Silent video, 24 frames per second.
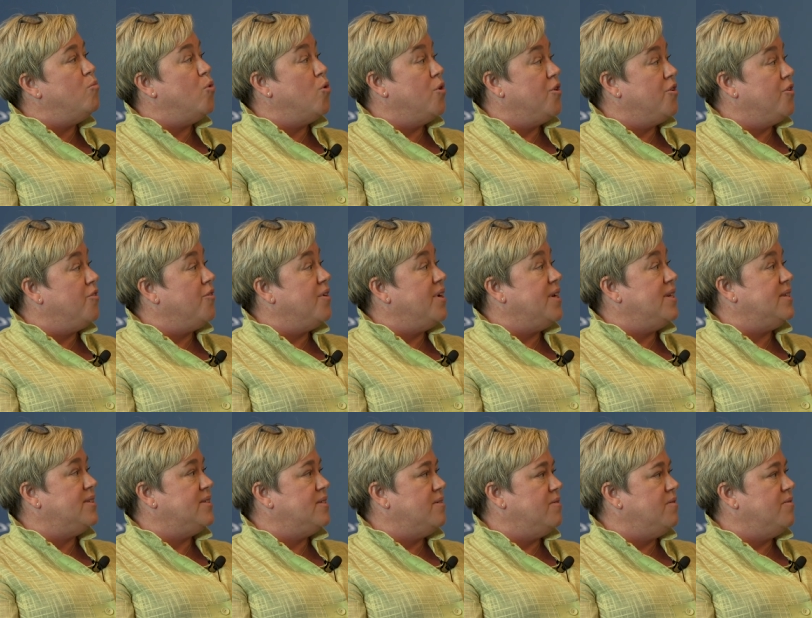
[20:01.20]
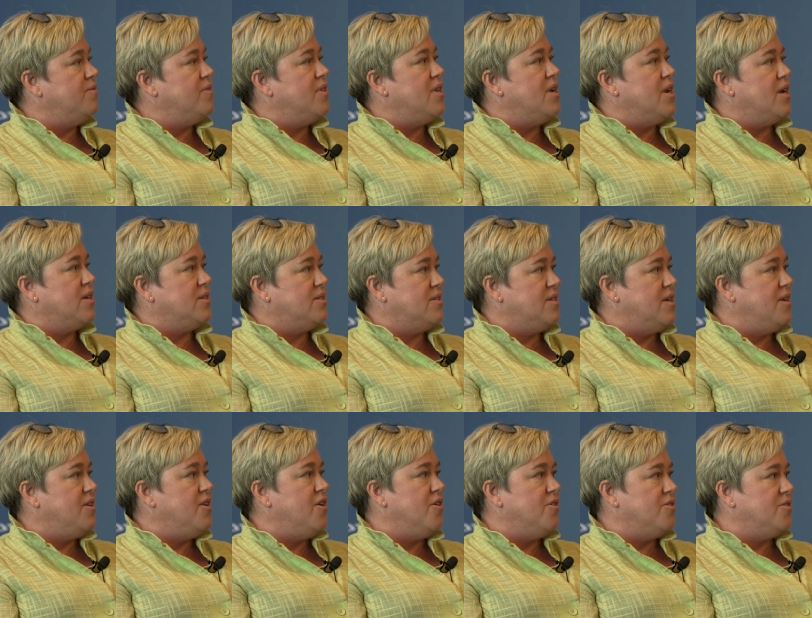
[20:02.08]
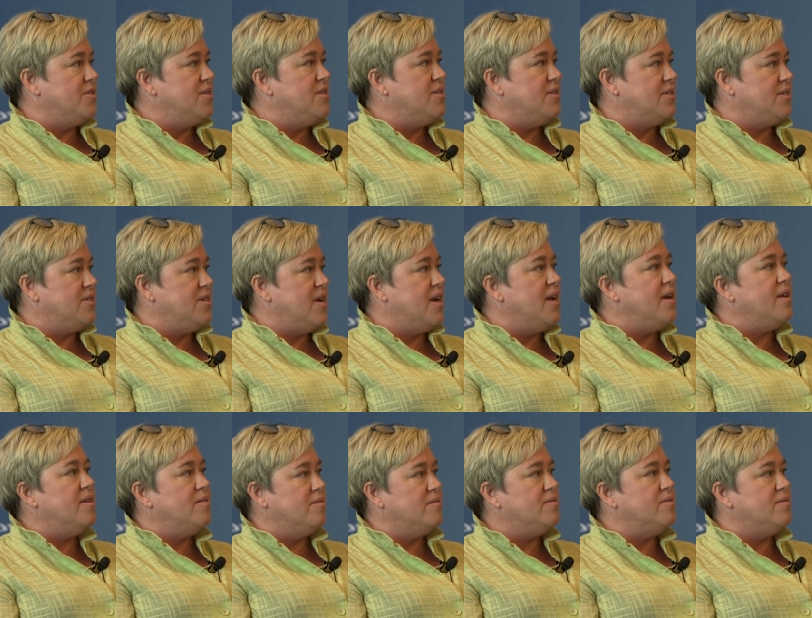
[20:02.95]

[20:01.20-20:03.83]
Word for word: more degrees over the next 10 years in the state.